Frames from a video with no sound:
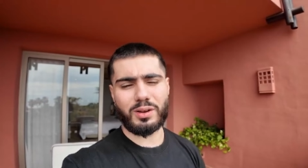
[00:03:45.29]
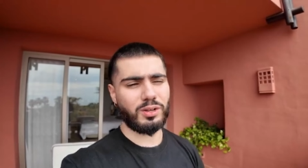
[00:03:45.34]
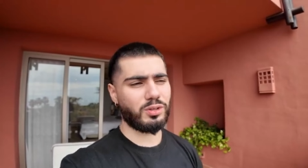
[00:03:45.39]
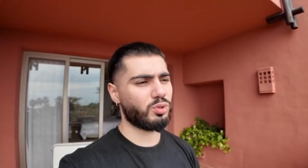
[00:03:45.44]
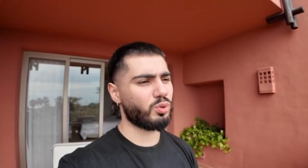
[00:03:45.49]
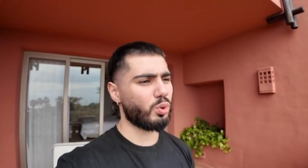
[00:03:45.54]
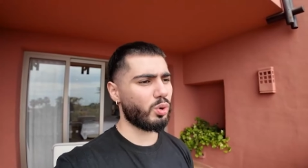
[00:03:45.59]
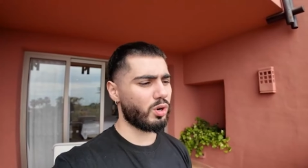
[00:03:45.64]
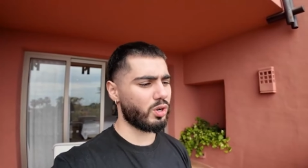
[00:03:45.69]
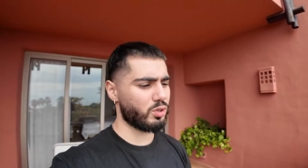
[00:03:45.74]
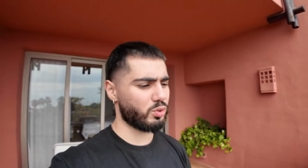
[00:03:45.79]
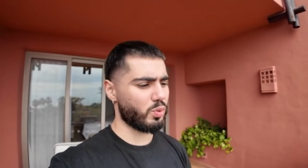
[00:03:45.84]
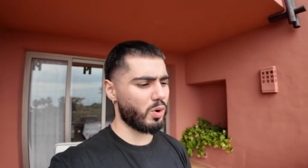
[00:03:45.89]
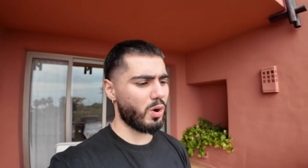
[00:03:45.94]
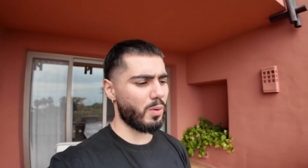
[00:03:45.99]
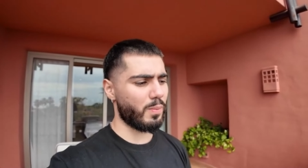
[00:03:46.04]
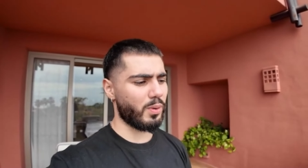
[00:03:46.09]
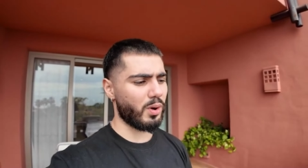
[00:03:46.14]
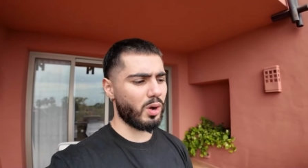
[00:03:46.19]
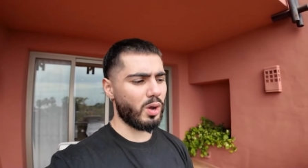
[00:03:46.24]
down and talk as
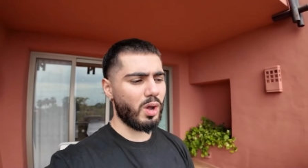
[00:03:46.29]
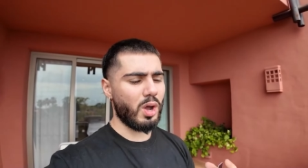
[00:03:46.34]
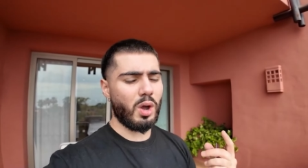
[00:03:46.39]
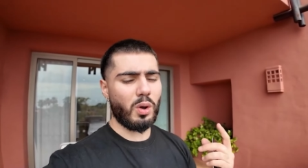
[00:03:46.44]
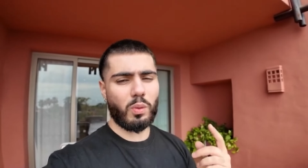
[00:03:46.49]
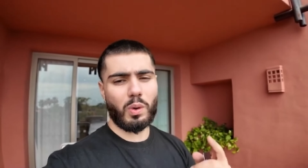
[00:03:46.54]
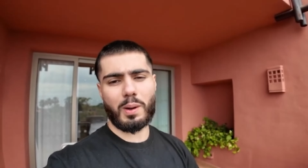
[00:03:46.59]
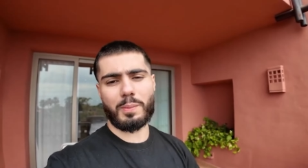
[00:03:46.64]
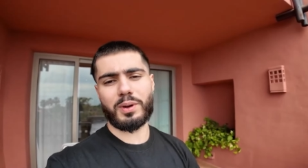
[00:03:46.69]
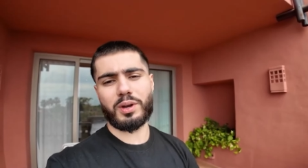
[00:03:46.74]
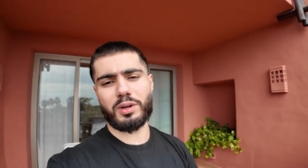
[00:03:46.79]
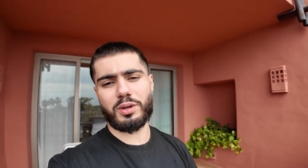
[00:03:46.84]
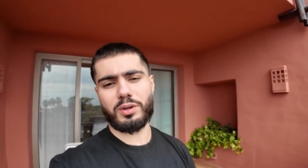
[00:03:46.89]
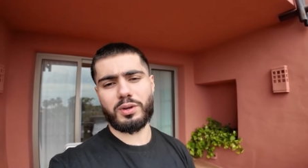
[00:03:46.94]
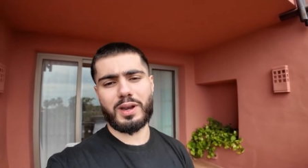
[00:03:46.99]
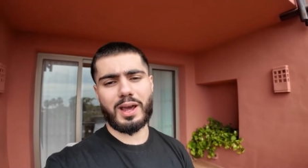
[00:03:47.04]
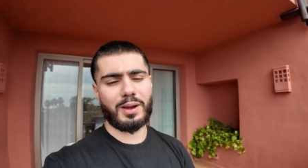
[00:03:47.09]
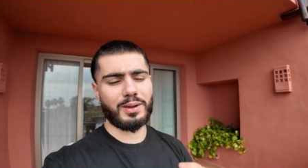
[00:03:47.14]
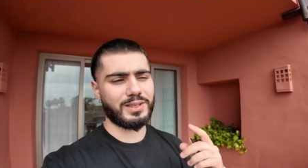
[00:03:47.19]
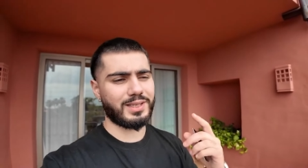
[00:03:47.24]
well. But what I'm gonna
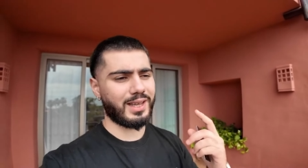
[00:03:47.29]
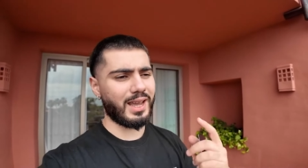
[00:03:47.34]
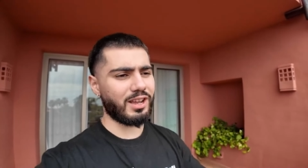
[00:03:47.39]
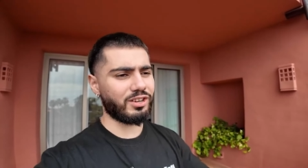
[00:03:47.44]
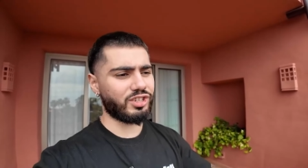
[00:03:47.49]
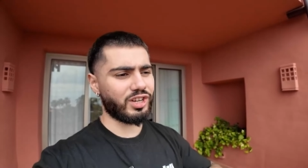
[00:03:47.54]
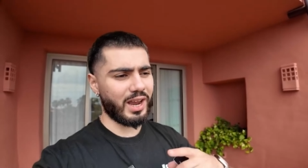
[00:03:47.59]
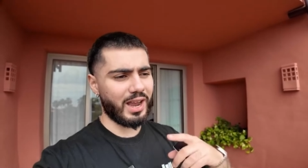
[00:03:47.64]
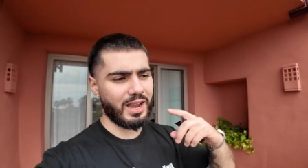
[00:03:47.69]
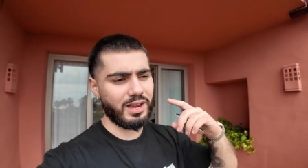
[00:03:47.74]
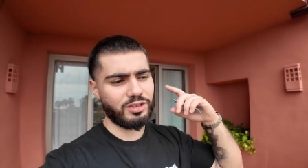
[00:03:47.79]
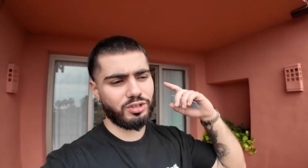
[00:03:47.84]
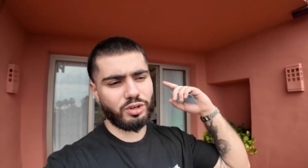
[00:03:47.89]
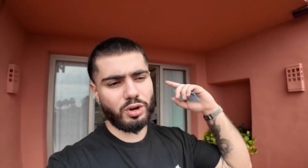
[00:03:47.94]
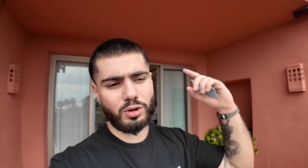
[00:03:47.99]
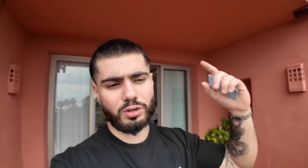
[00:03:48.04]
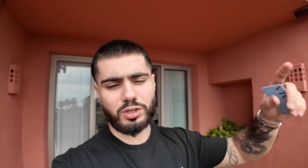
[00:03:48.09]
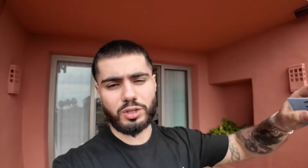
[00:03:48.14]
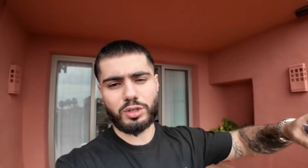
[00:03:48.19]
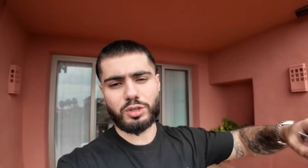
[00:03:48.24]
do now is get changed,
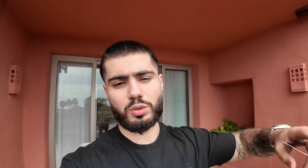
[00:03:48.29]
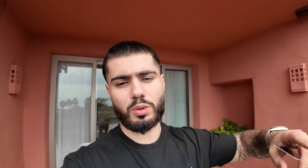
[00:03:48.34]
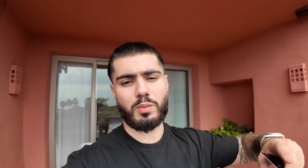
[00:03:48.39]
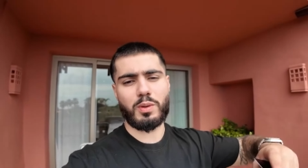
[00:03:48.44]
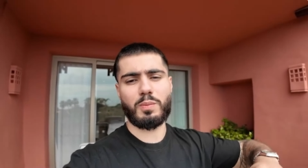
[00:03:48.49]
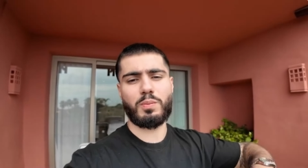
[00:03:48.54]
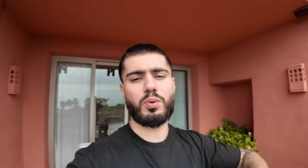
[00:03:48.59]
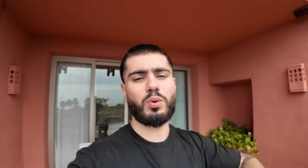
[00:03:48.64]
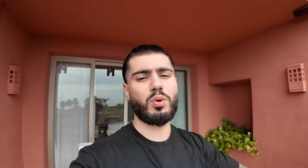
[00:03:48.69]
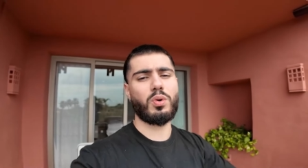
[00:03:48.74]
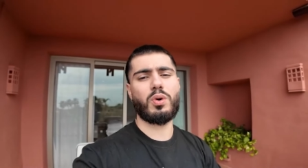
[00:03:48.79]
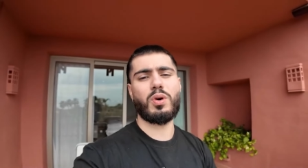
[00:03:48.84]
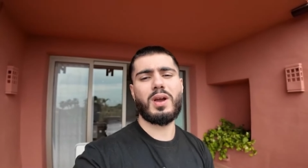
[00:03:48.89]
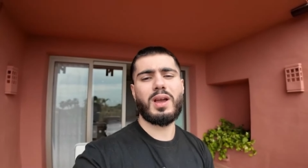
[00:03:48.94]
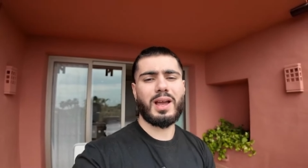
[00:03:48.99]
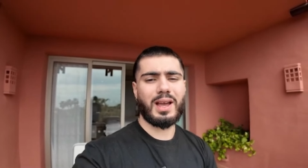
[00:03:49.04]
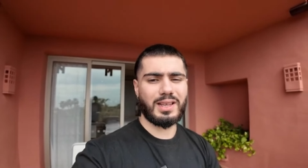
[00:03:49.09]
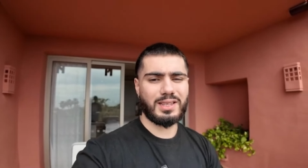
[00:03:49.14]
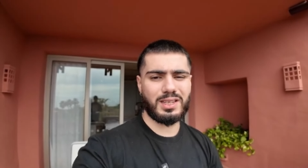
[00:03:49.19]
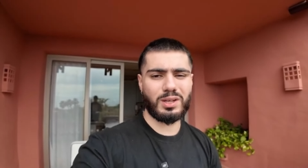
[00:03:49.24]
go to the swimming pool
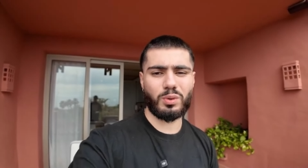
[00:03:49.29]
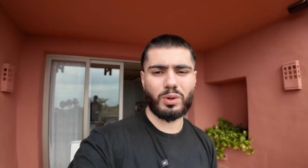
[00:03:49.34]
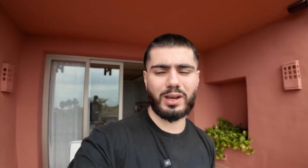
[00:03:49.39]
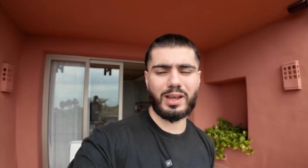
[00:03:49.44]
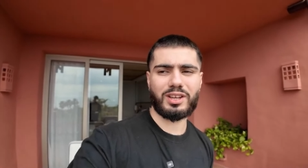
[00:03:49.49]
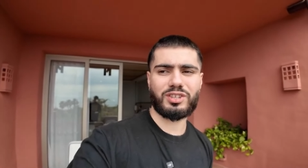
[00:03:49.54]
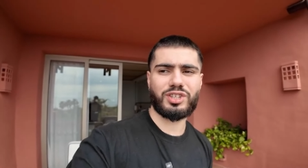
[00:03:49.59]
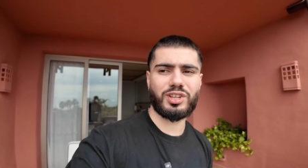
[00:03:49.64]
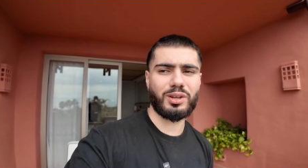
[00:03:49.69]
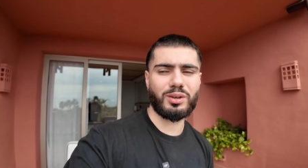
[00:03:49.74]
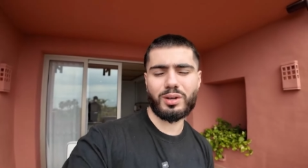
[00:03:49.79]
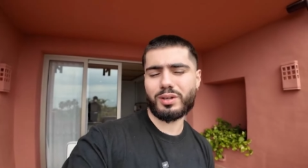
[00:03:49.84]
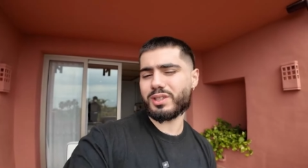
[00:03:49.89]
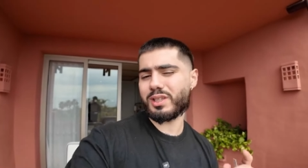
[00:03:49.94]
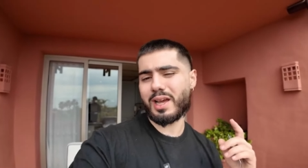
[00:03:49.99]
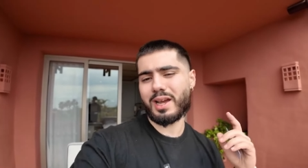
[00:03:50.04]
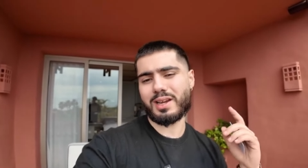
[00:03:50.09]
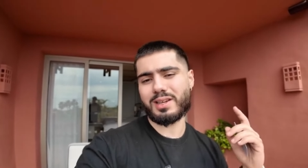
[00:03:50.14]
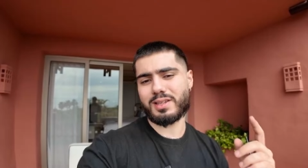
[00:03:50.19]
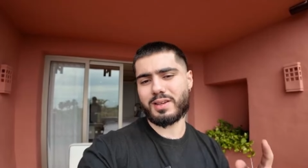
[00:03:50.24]
and see what that shit
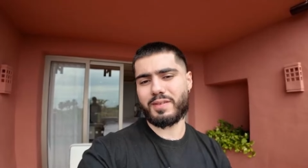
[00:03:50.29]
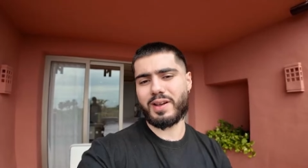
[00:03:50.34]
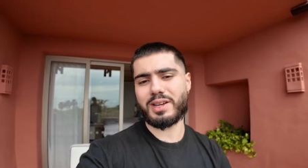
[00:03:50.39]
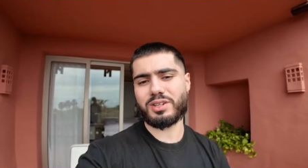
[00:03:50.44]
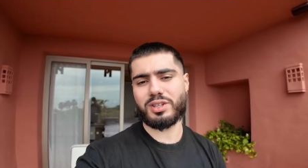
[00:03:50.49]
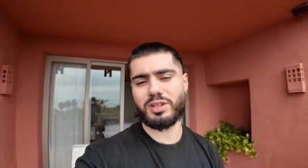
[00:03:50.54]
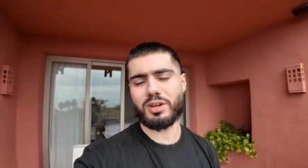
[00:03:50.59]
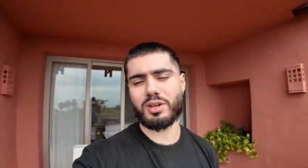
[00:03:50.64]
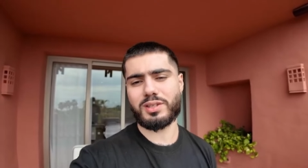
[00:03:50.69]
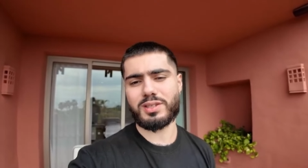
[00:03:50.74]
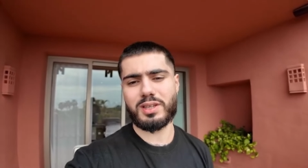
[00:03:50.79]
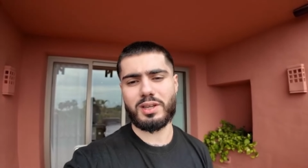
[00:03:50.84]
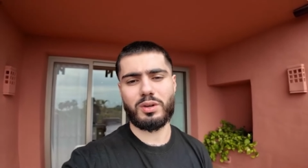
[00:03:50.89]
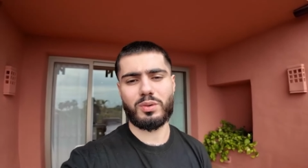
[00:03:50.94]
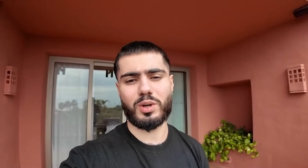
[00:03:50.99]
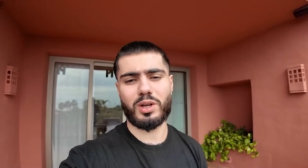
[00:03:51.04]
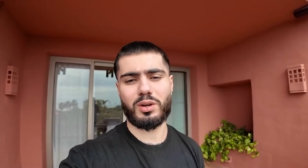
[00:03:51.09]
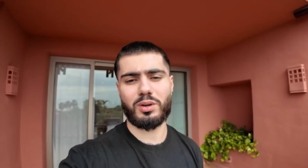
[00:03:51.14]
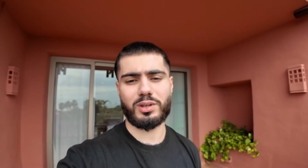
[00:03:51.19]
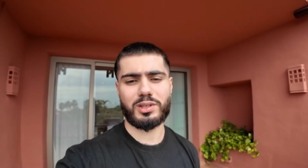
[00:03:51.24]
looks like because I've actually not
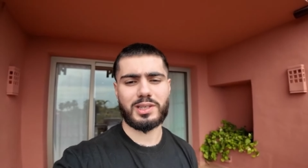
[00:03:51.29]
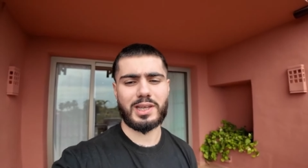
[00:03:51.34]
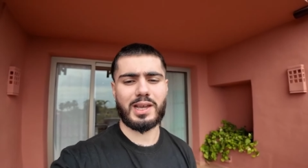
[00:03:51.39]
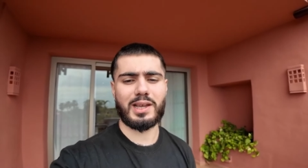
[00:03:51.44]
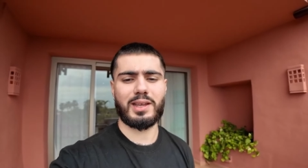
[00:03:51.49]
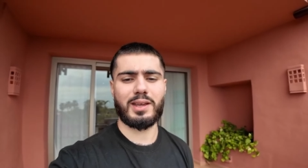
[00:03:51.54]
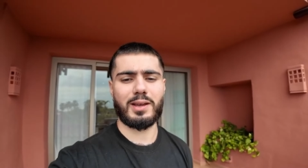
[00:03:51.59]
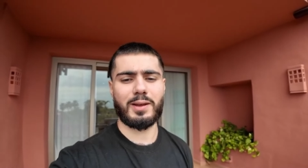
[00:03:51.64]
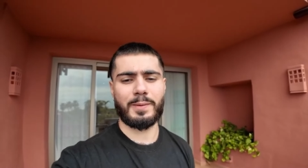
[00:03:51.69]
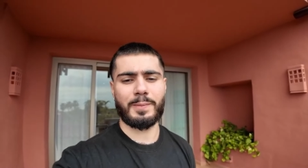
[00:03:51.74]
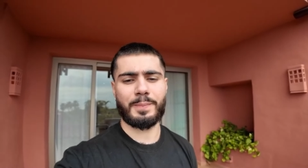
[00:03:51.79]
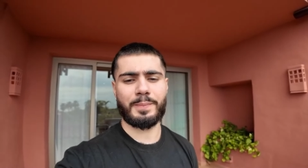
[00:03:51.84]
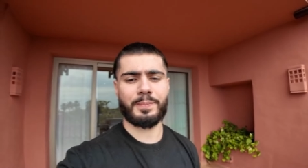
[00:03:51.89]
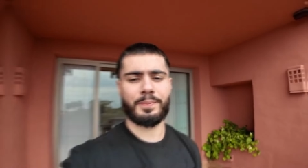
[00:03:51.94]
seen what it looks like yet.